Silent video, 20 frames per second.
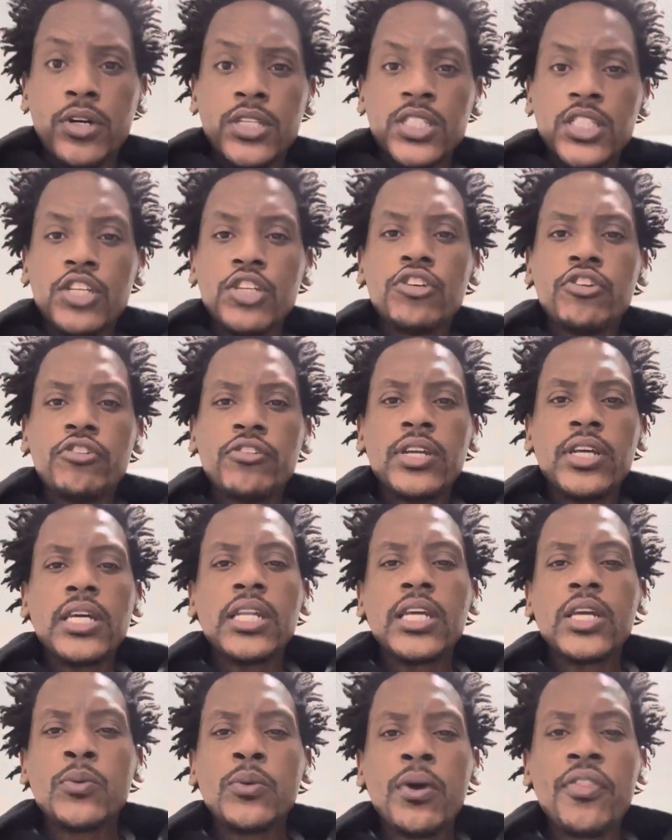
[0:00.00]
until you're
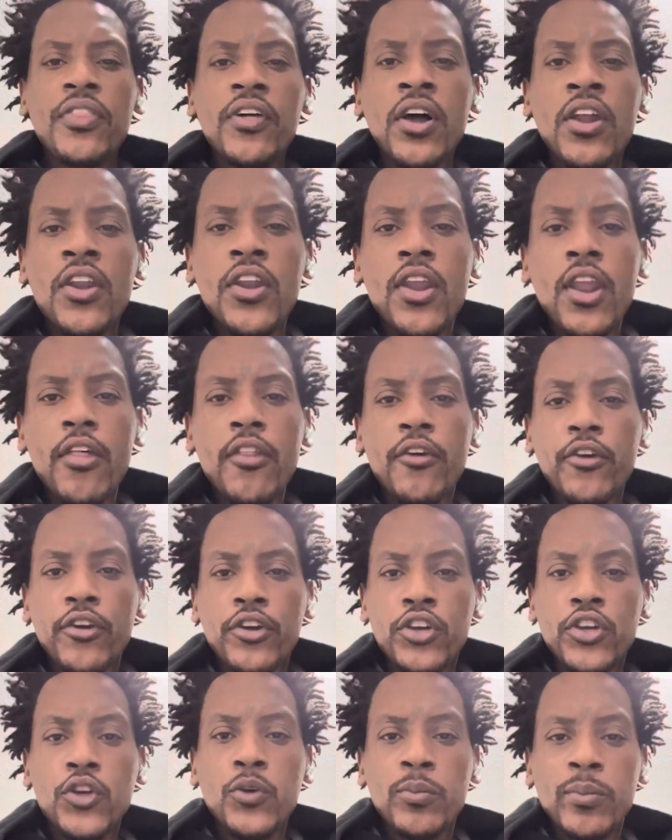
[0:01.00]
dealing with another
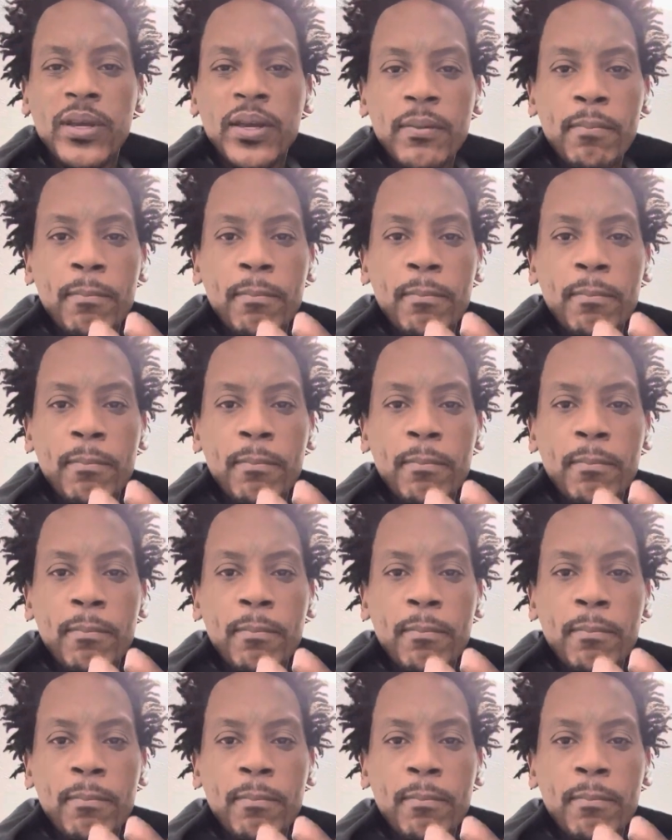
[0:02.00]
human